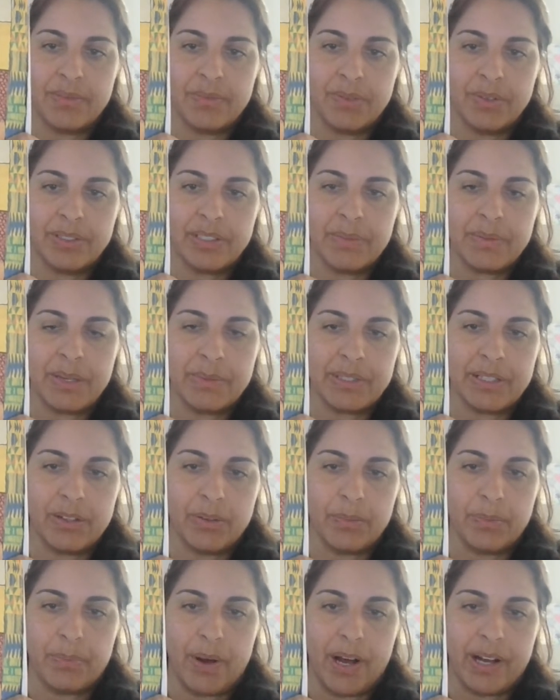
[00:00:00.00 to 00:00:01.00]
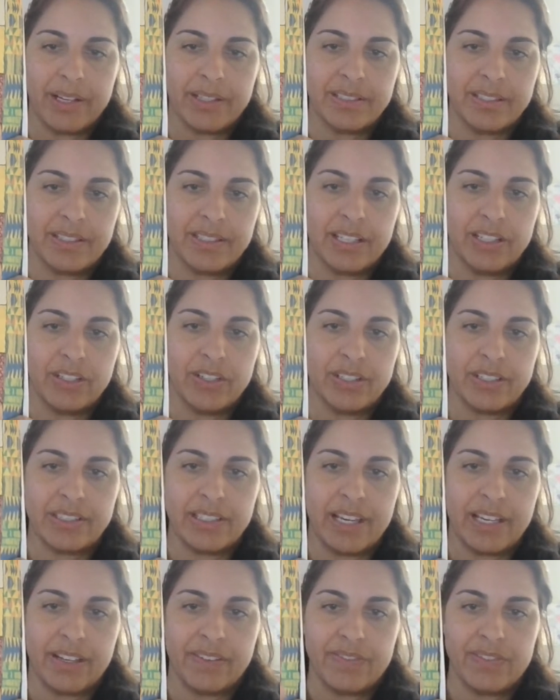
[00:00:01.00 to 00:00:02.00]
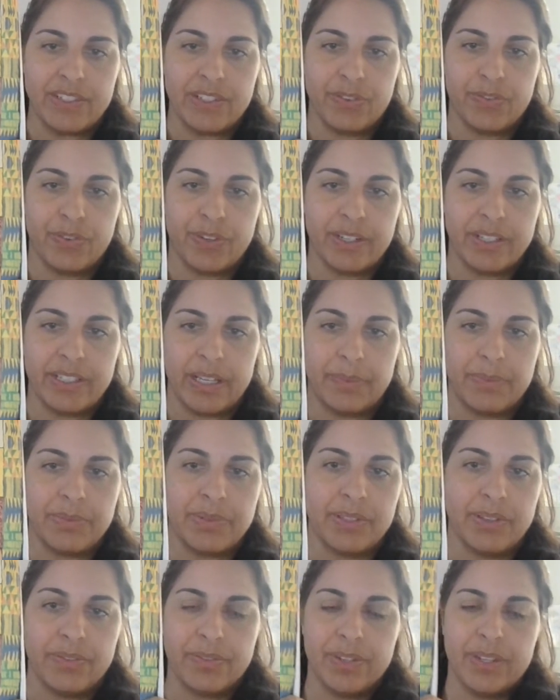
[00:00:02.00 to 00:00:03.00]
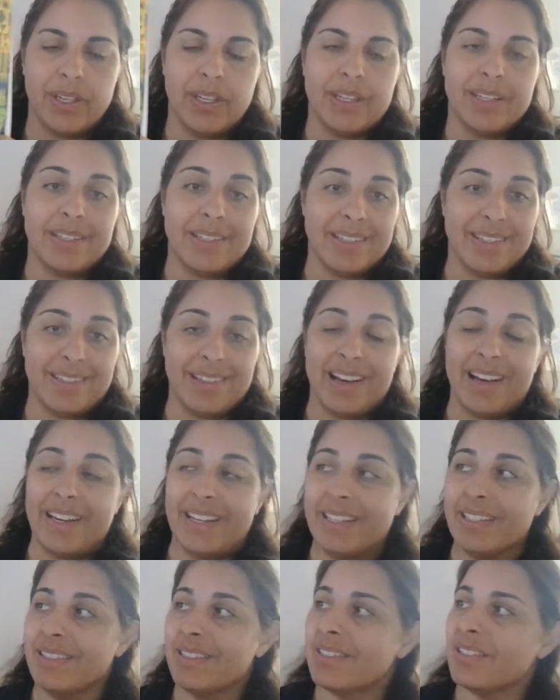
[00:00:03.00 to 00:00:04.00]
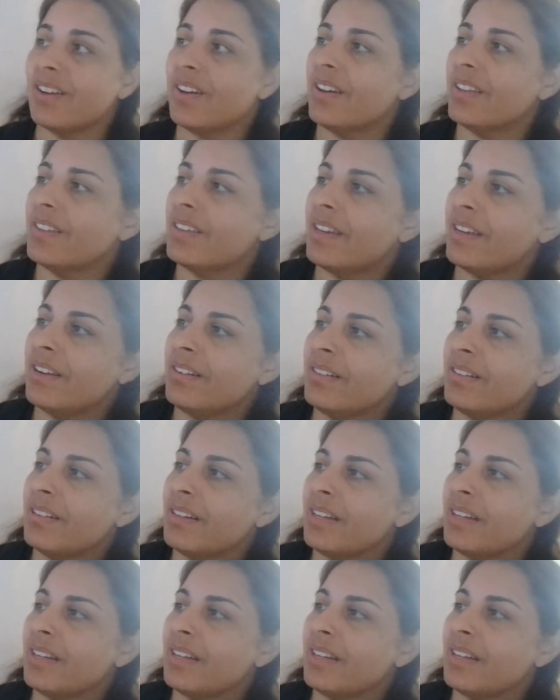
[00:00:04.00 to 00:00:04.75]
well, sometimes little boxes, it looks like, of different types of designs on there.